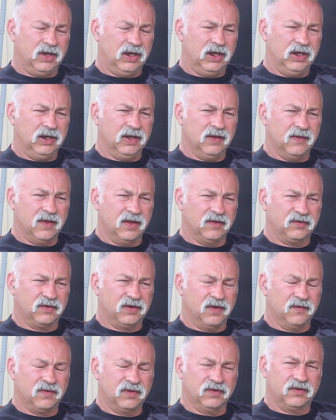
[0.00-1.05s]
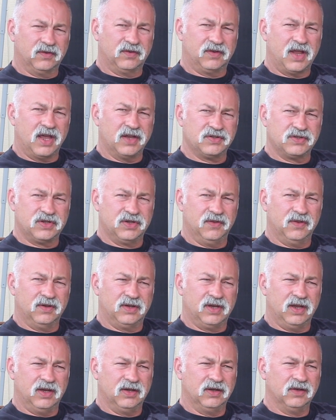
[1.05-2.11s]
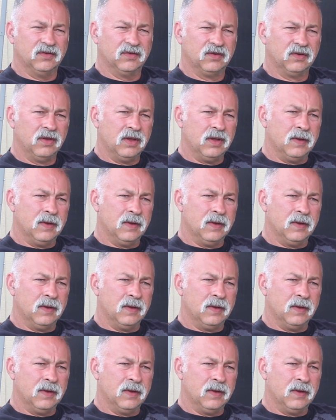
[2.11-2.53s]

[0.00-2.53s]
any of that stuff that's attached to the tendons